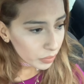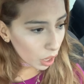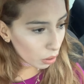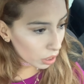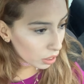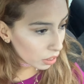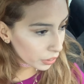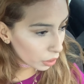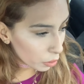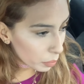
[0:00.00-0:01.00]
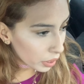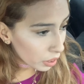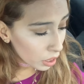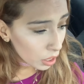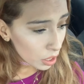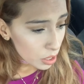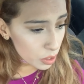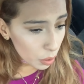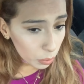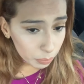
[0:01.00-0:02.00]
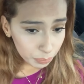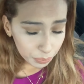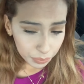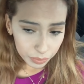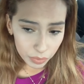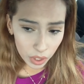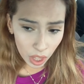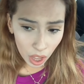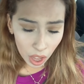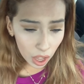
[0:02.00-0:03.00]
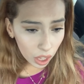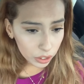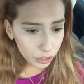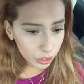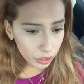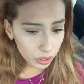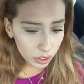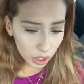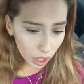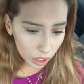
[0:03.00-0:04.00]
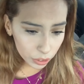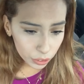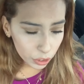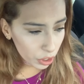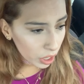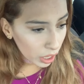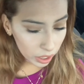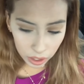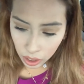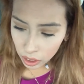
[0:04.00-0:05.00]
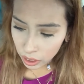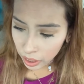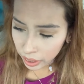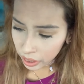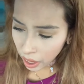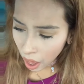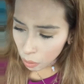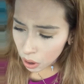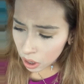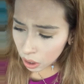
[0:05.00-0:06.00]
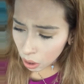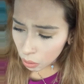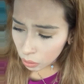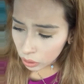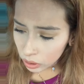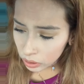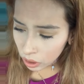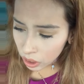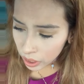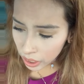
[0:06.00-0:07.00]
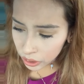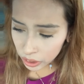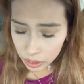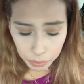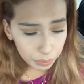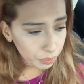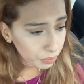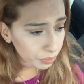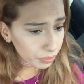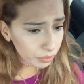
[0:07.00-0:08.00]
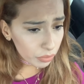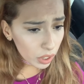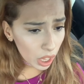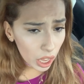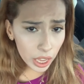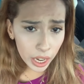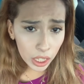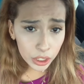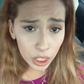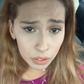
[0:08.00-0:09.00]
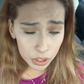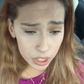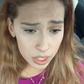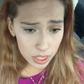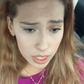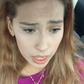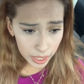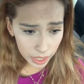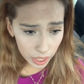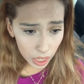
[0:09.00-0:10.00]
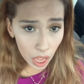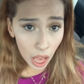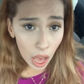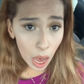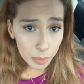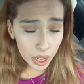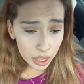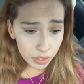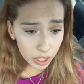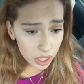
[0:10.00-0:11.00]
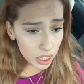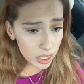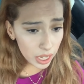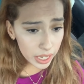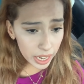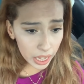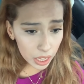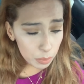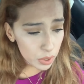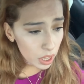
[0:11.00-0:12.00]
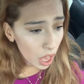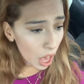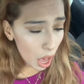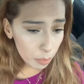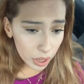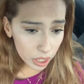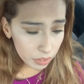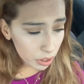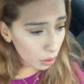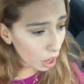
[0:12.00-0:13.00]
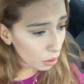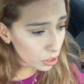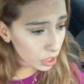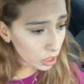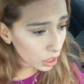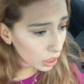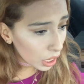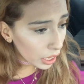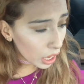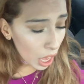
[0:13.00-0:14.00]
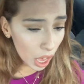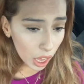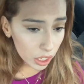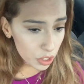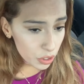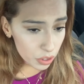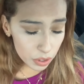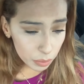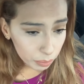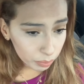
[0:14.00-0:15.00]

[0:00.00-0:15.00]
I'll get there in a little bit. So I just started like an hour ago, started dashing, and I delivered to this lady. I'm not even gonna say names. I'm not even know how she looked like. I just